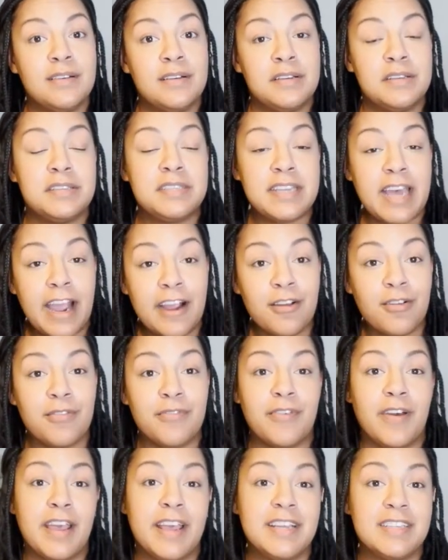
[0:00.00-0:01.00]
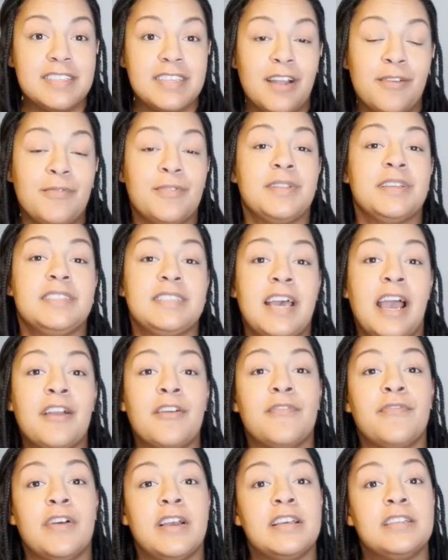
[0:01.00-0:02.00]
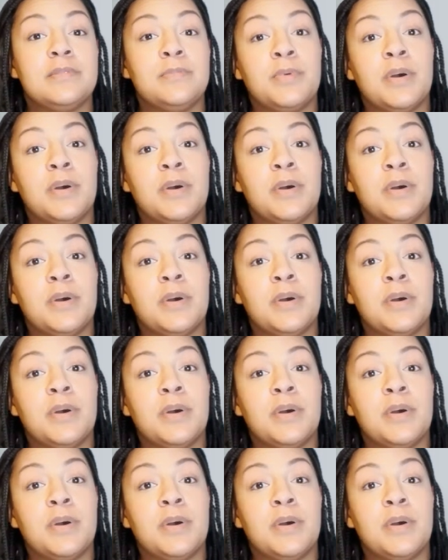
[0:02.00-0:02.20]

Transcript: sacrifice, not really sacrifice,